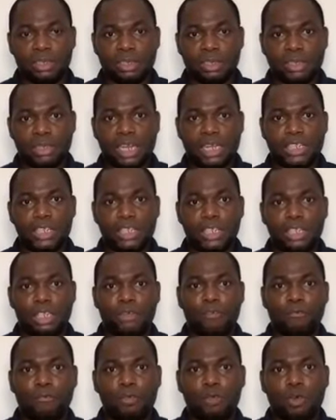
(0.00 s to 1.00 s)
That
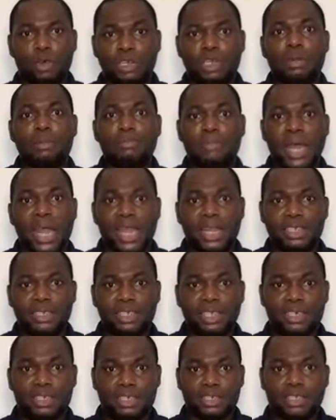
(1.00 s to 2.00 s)
if you undermine
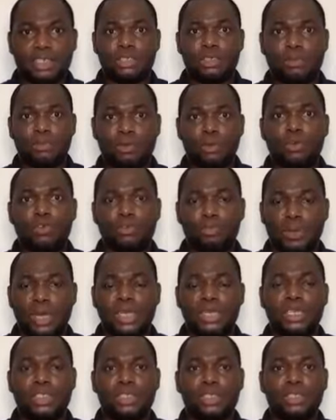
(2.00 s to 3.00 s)
the greatness of
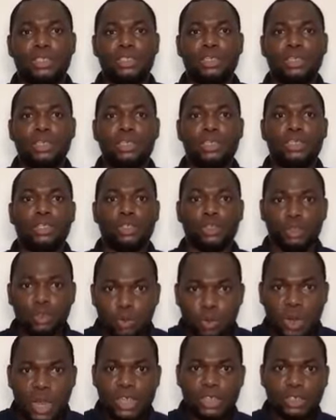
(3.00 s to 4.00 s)
Yoruba nation,
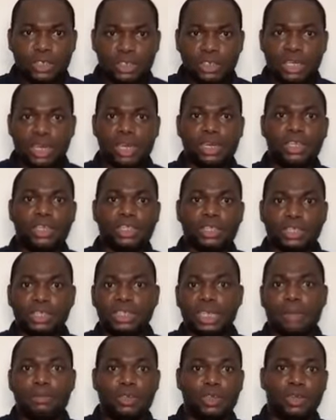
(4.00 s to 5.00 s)
you and your generation
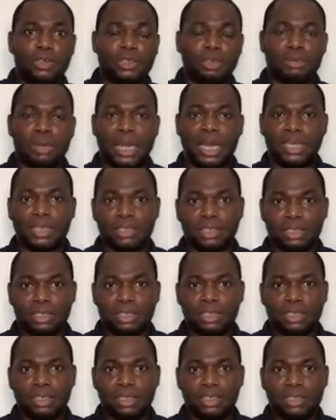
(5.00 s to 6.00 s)
shall be undermined.
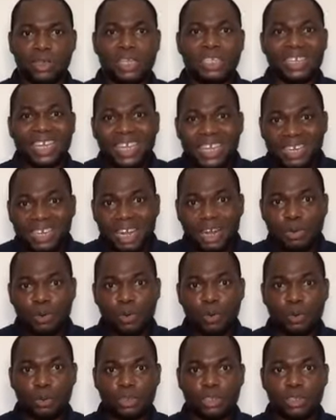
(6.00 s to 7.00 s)
You are taking that
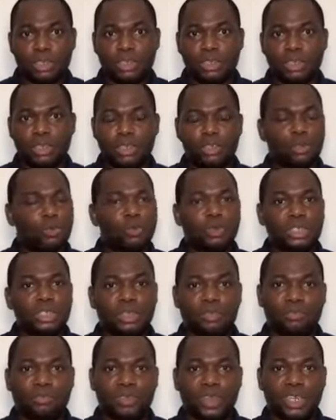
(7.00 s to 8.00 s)
oath. You will
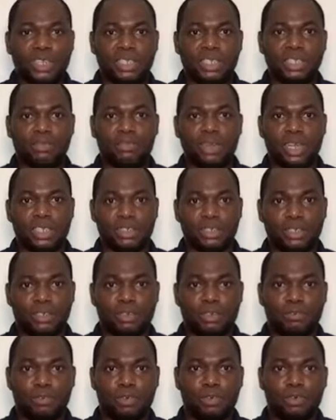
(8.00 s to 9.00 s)
defend the
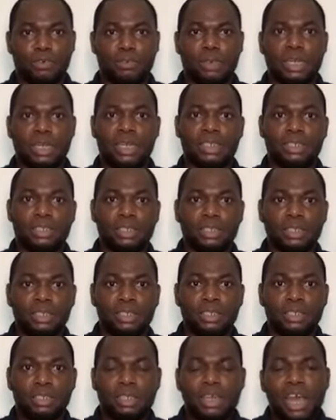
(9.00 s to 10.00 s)
civilization of Yoruba.
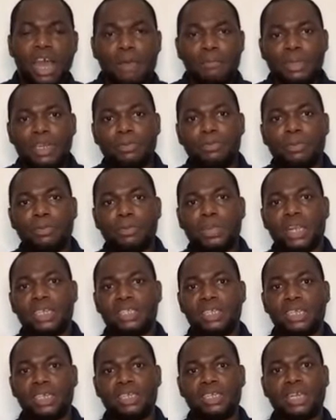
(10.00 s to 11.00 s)
How many people
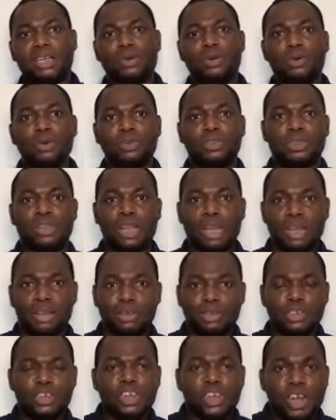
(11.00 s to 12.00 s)
are taking that oath
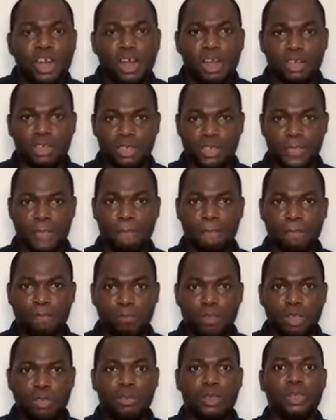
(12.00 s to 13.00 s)
now? None,
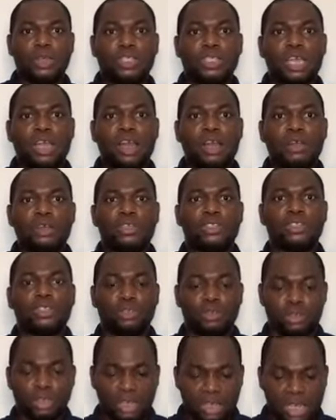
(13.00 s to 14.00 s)
because our
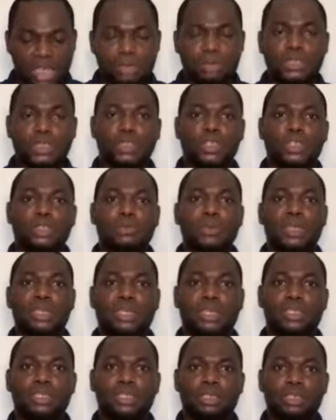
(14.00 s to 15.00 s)
constitution has been
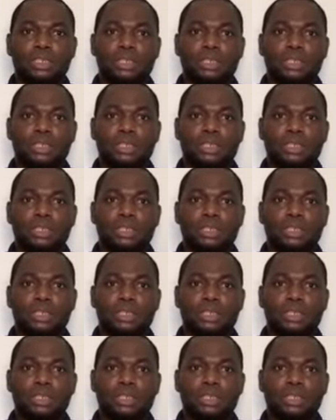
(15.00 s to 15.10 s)
suspended.